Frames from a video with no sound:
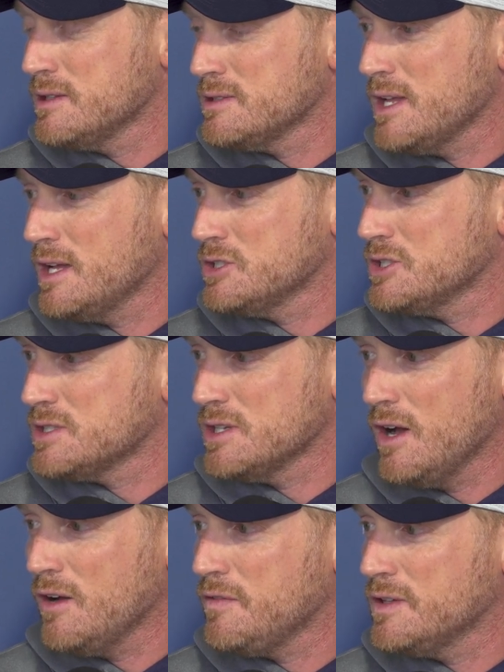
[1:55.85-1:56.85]
It's not just
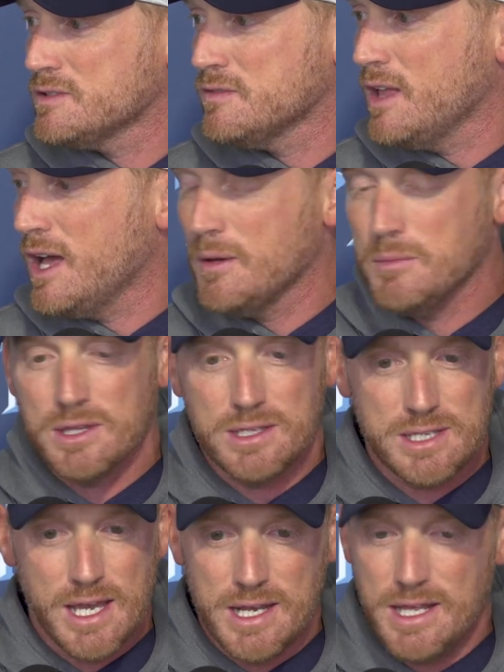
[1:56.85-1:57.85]
the offensive line, but the
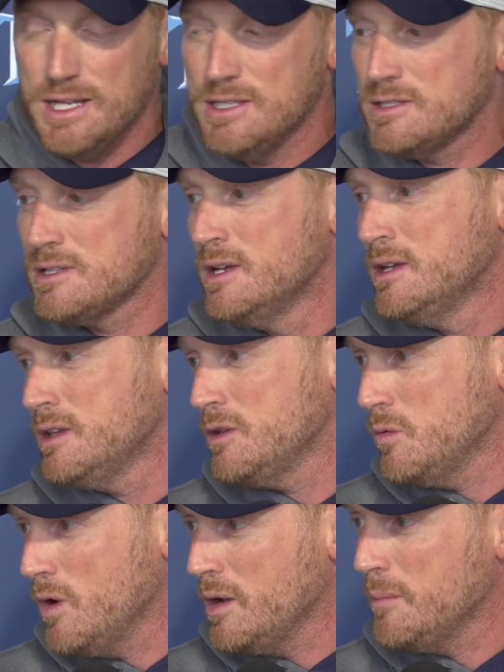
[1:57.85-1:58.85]
tight ends,
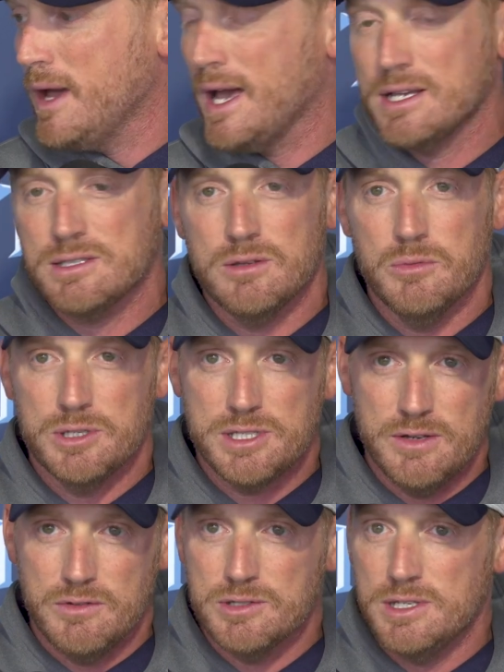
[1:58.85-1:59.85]
the running backs, the
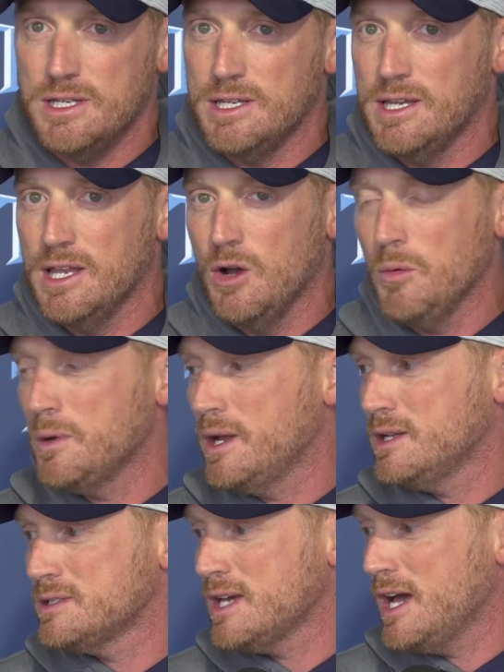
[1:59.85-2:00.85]
receivers need to get open
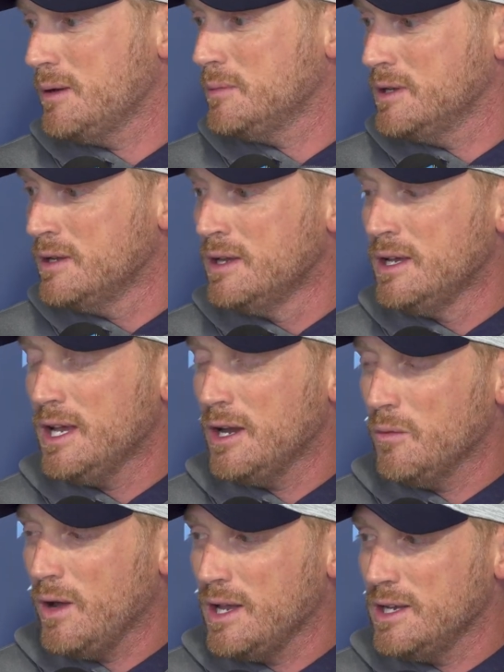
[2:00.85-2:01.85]
on time, and
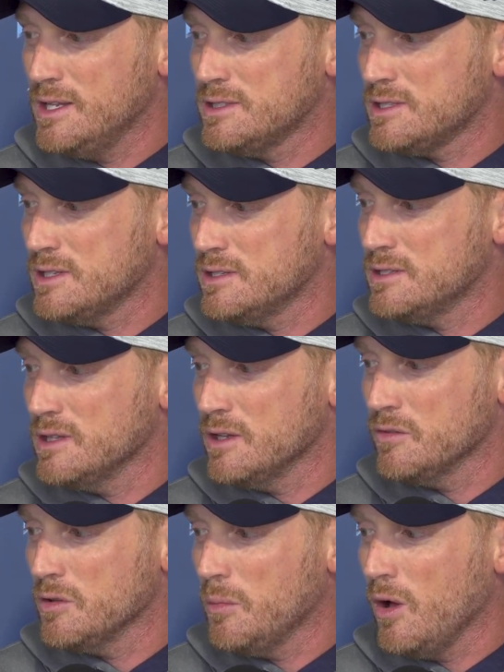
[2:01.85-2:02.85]
Ryan needs to
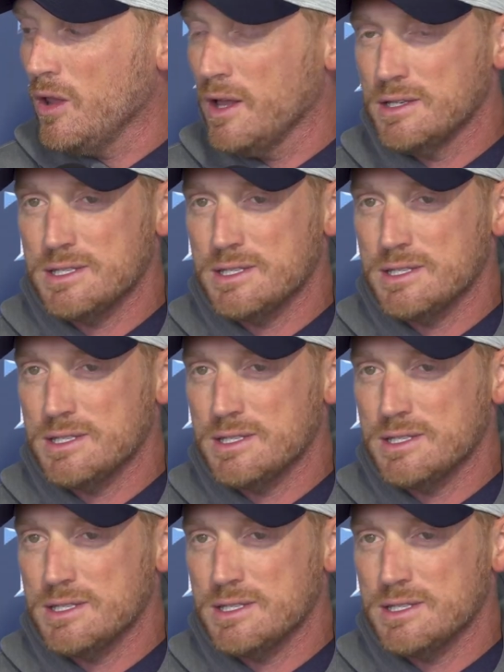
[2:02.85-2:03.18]
deliver the ball on